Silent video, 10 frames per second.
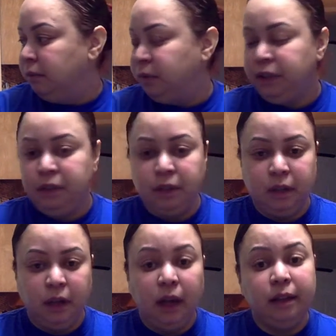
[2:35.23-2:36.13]
please,
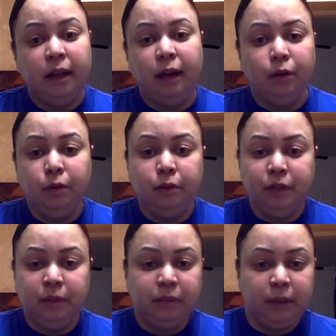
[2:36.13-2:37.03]
I Googled
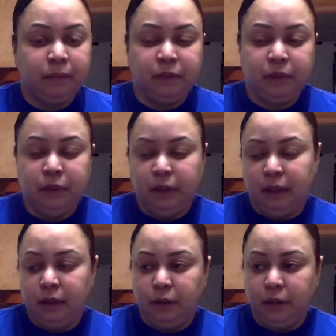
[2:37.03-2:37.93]
it, but I'm still
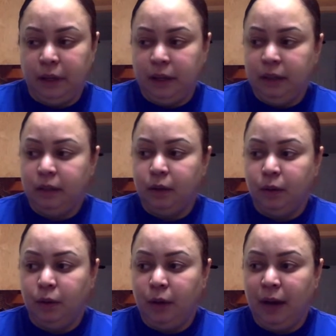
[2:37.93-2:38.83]
like, okay,
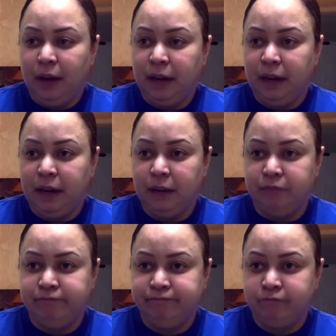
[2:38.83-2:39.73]
so how can
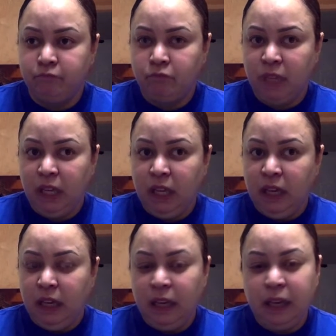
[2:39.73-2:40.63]

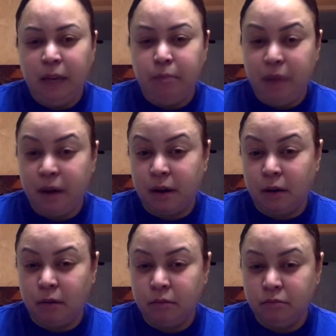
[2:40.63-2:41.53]
it get
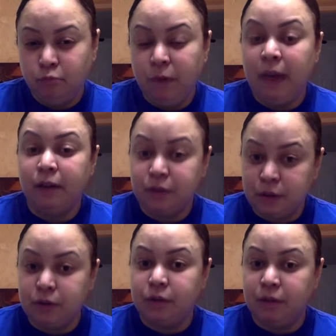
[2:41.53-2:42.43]
better without
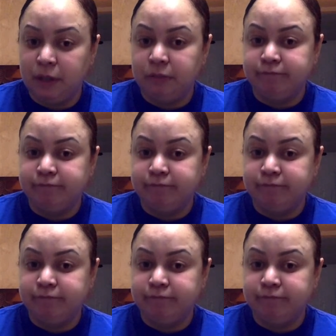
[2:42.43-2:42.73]
surgery?